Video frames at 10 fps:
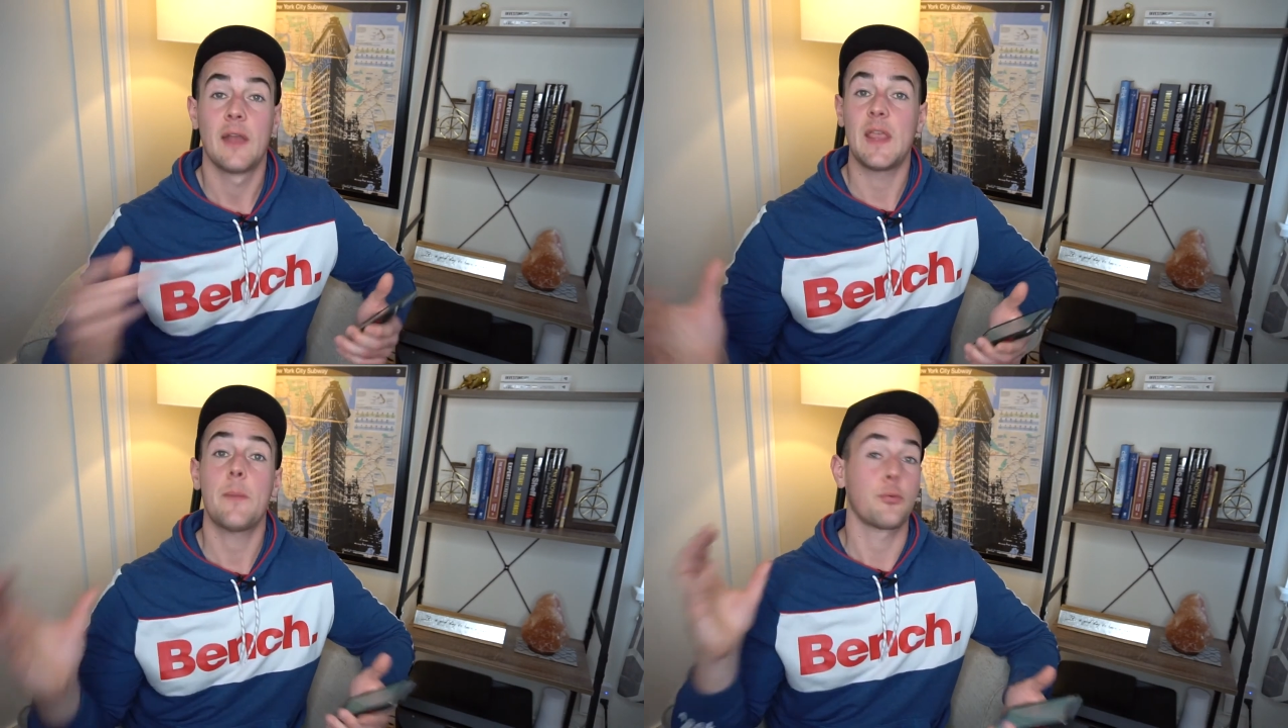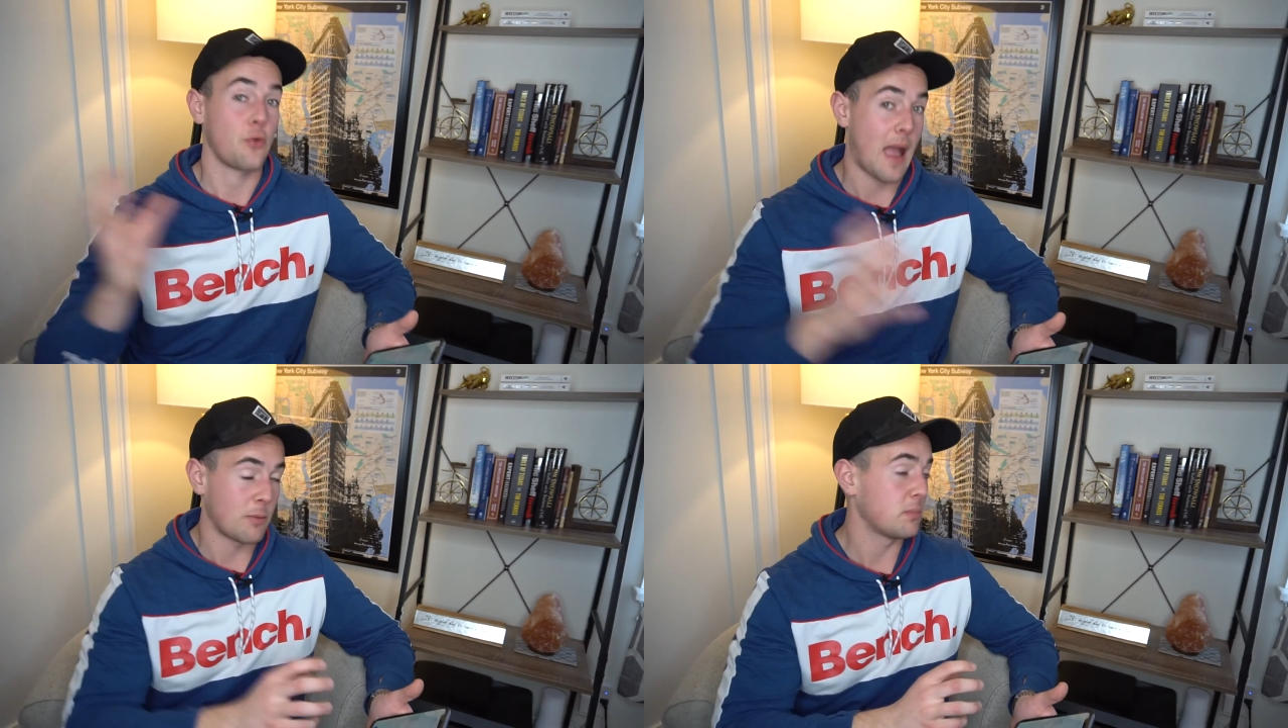They
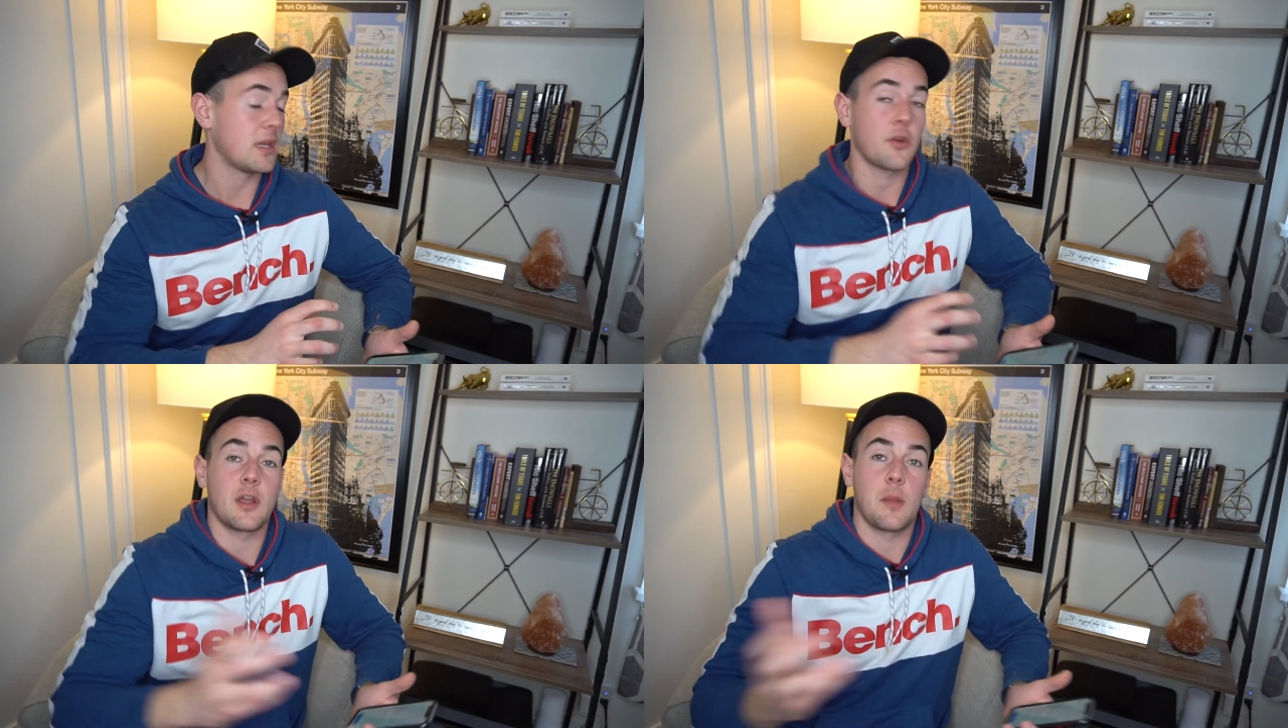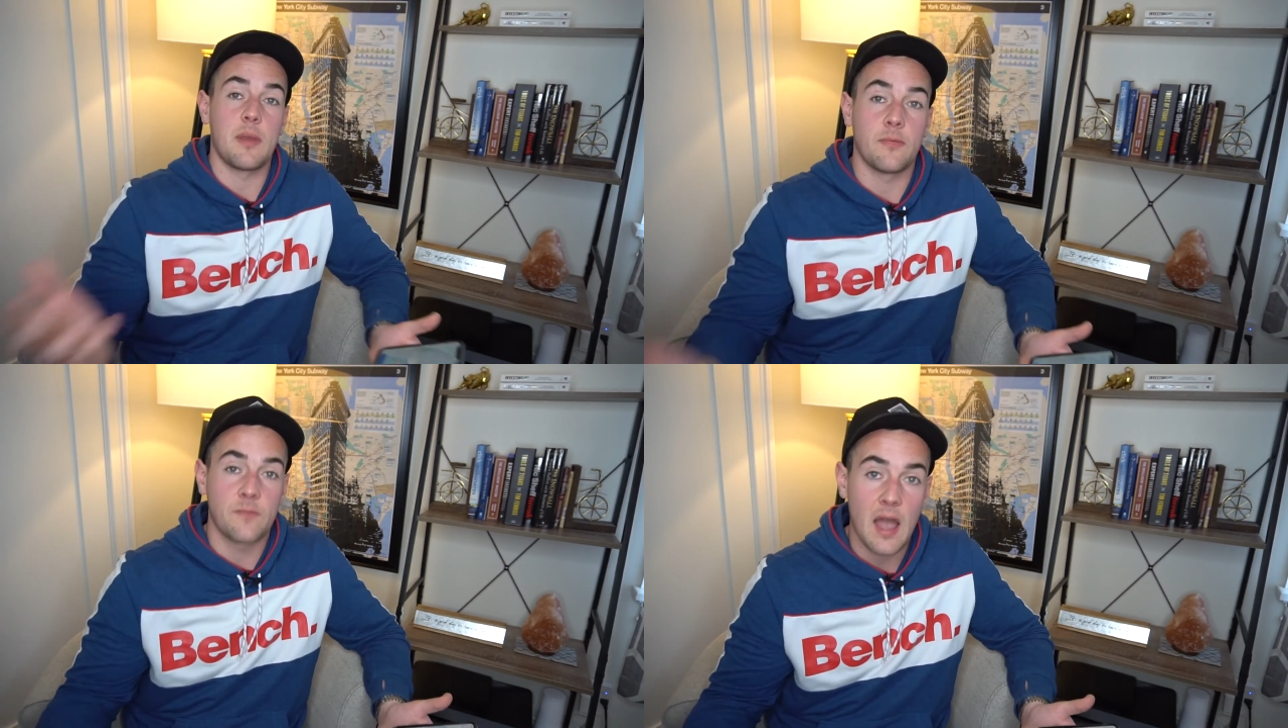probably are going to
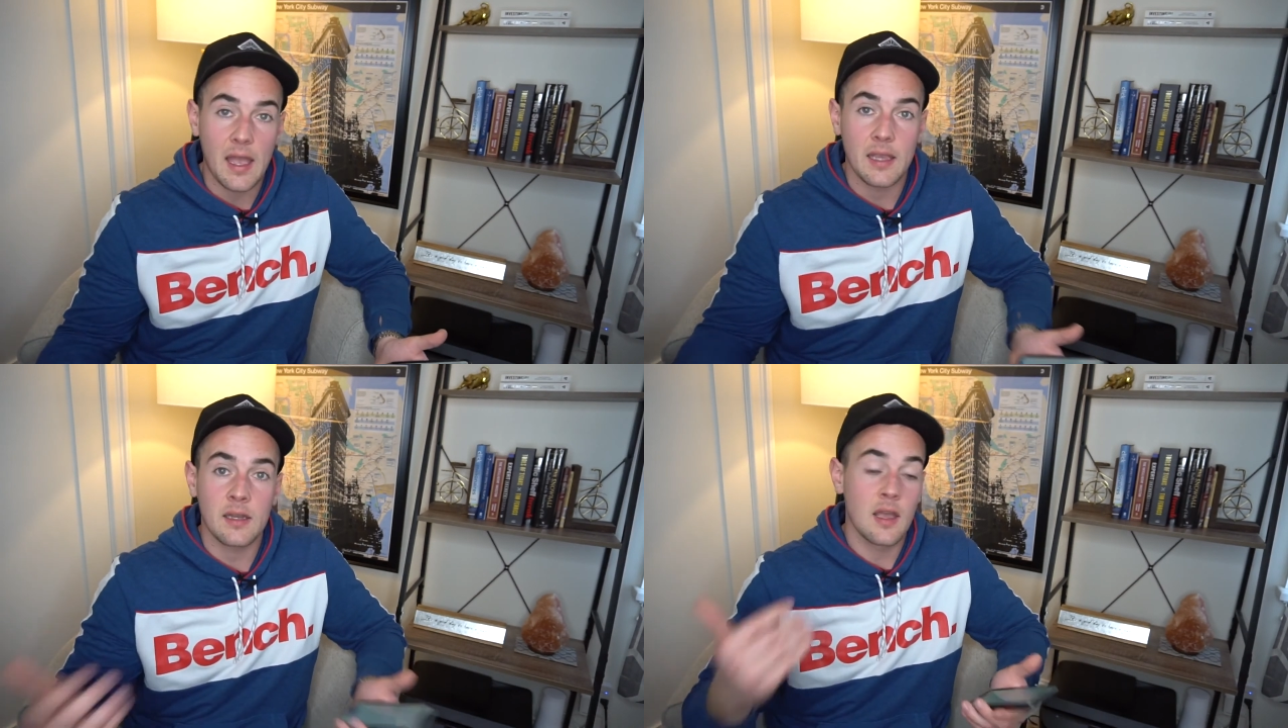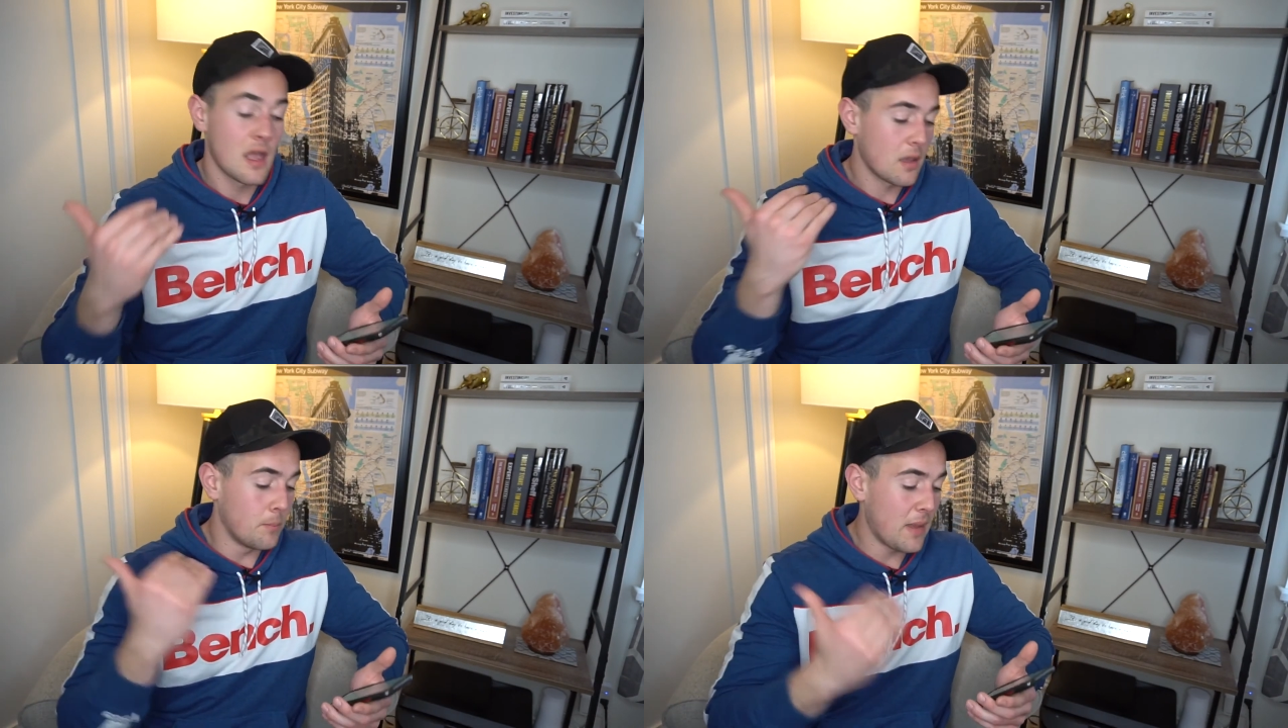be fine
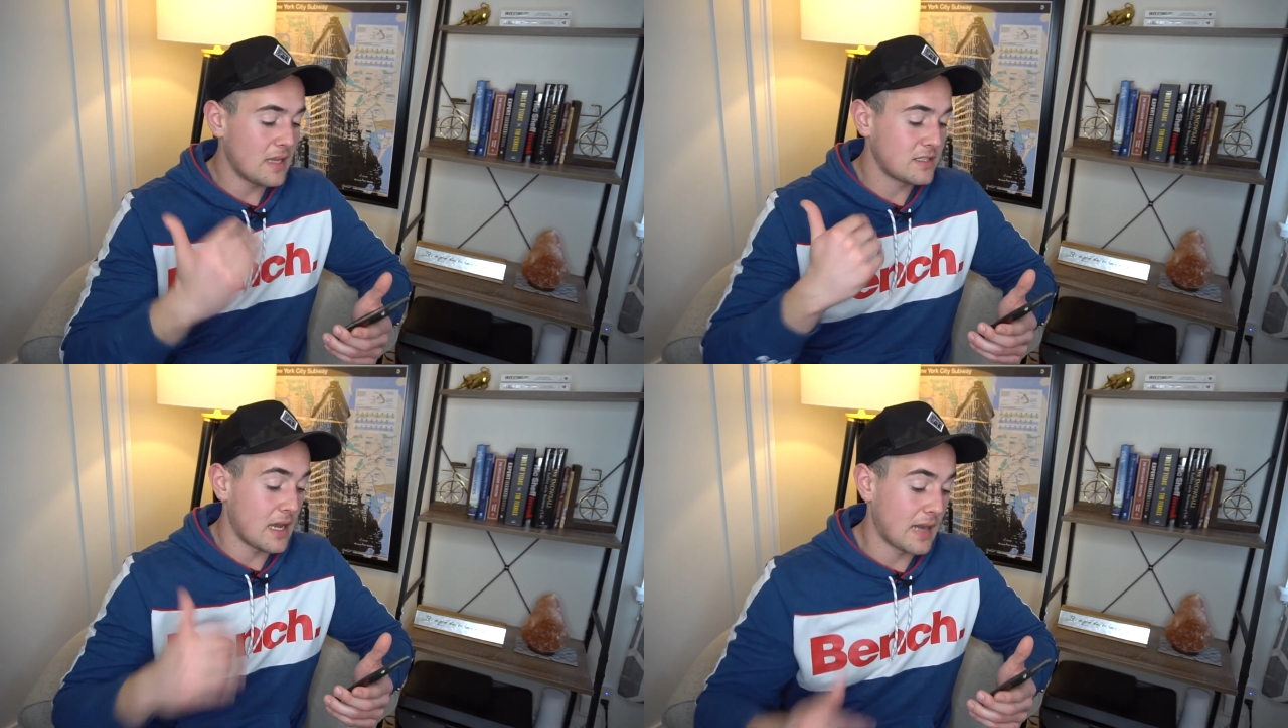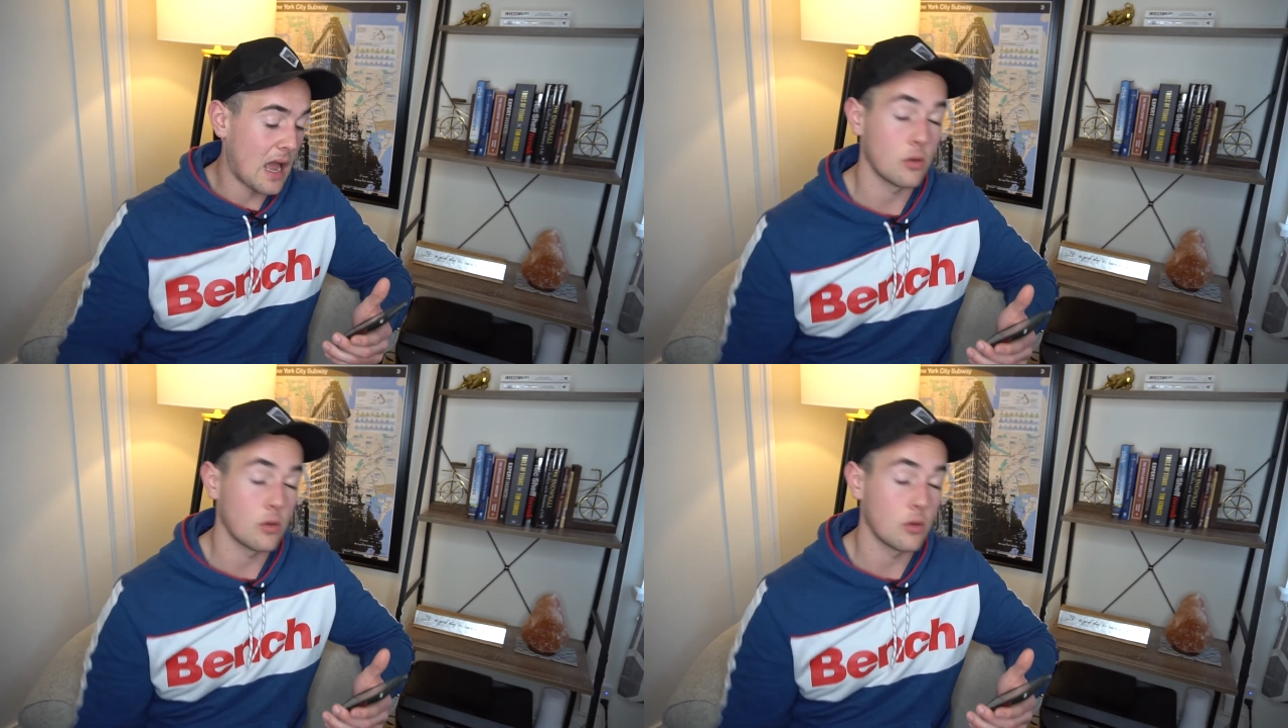based on how